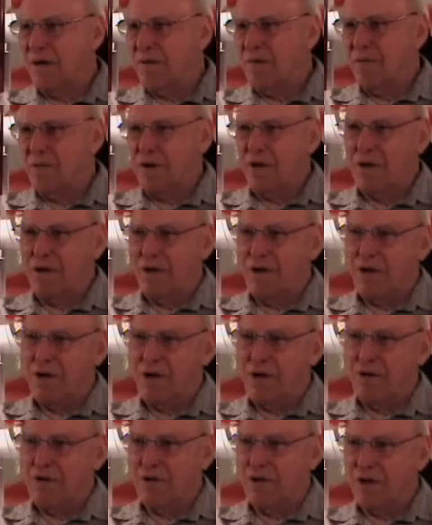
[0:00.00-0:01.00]
one
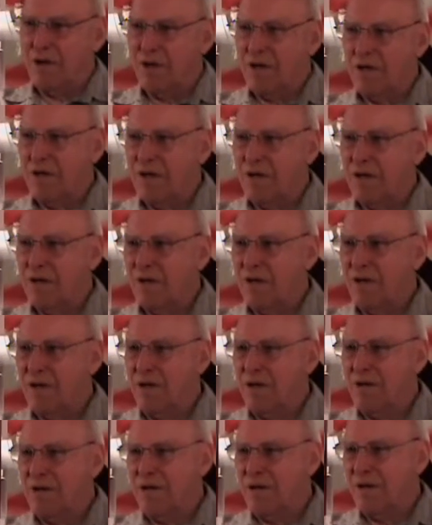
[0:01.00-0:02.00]
in Utica, and
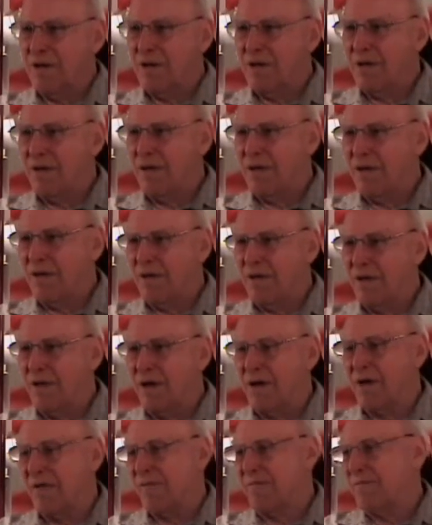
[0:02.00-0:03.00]

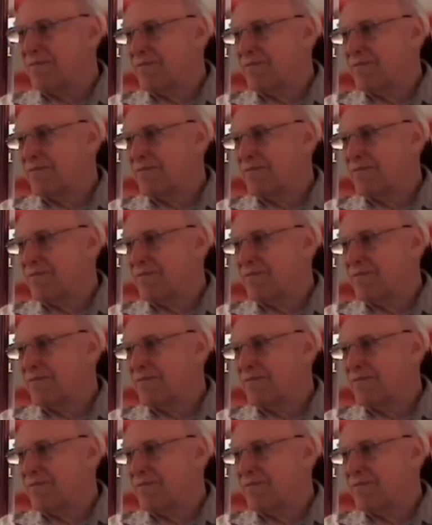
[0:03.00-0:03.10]
they're